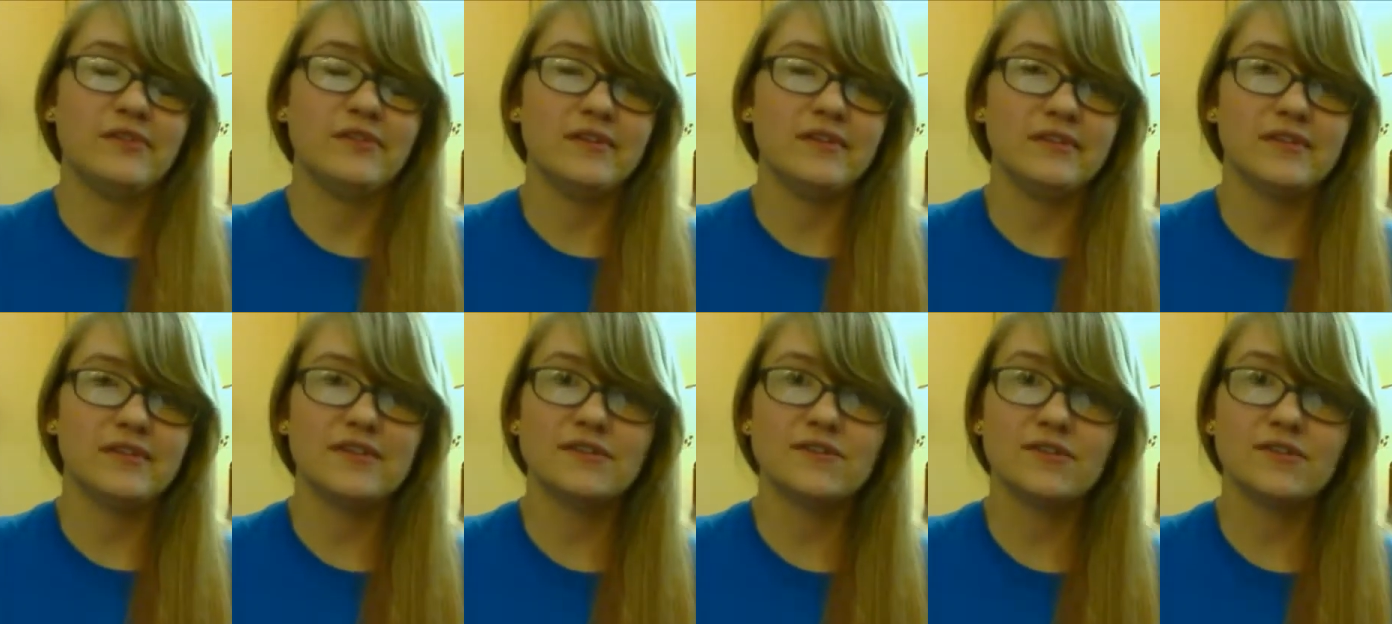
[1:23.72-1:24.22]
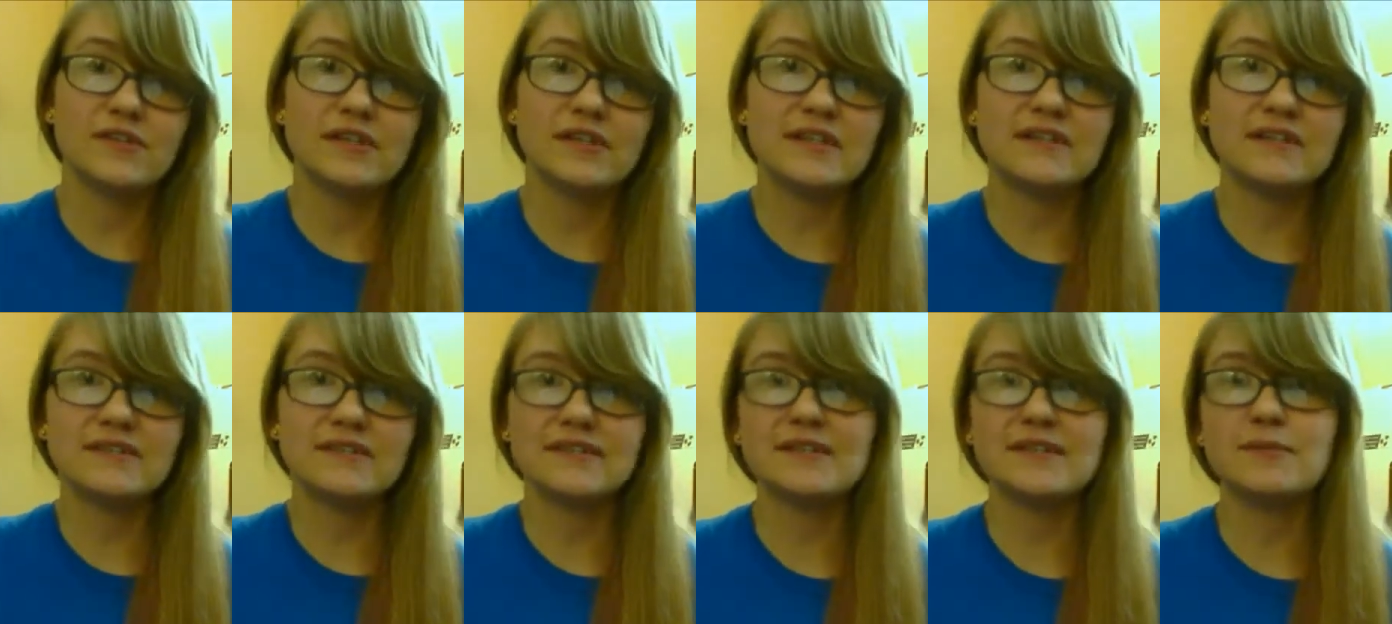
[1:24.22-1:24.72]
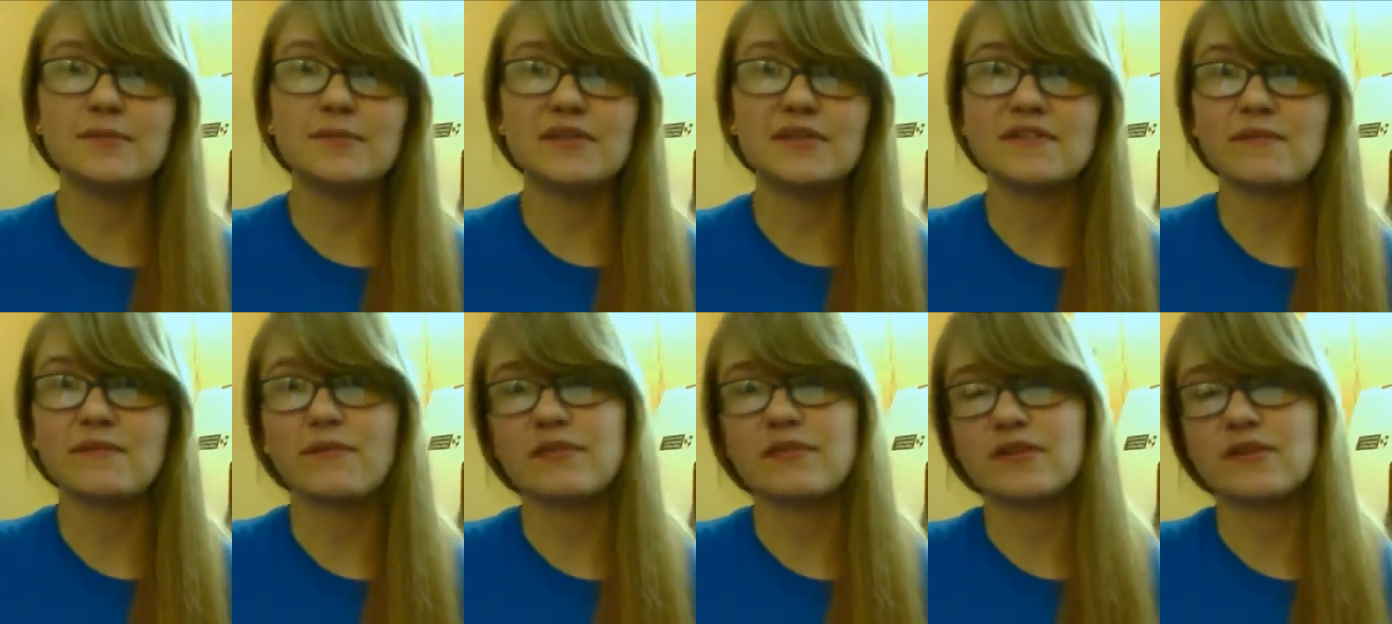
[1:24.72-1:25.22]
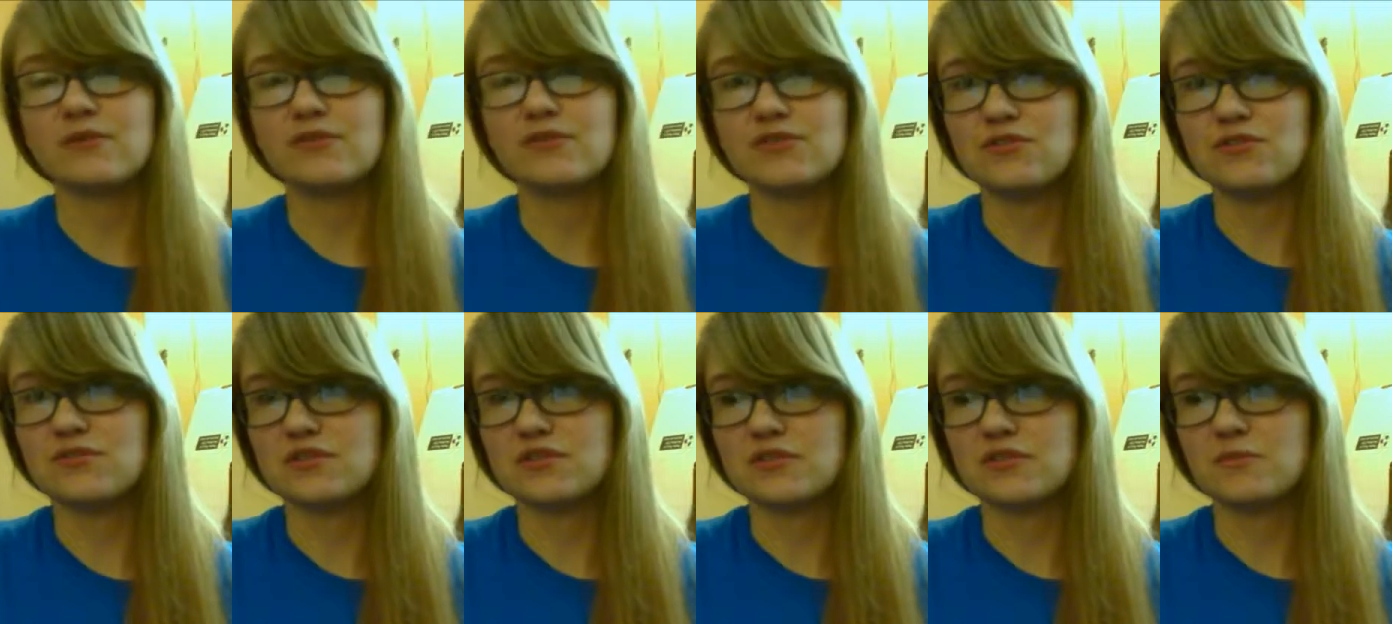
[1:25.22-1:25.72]
this could easily be something that was
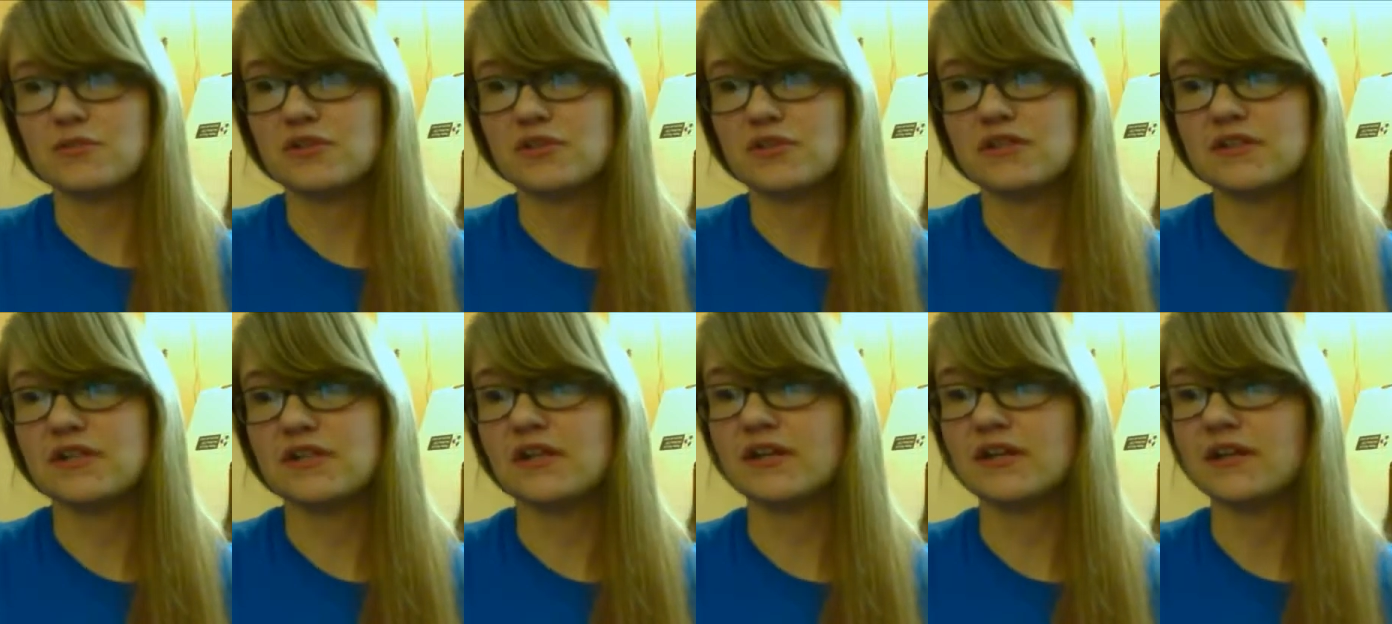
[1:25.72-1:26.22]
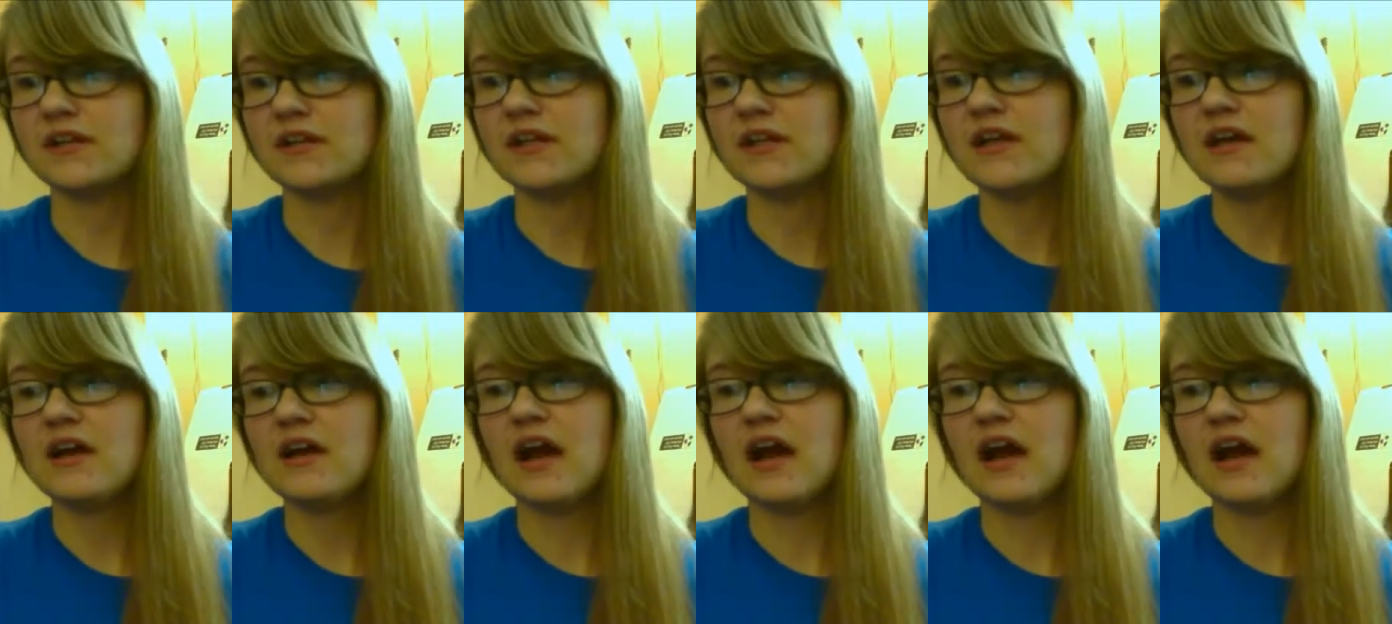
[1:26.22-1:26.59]
used in the military.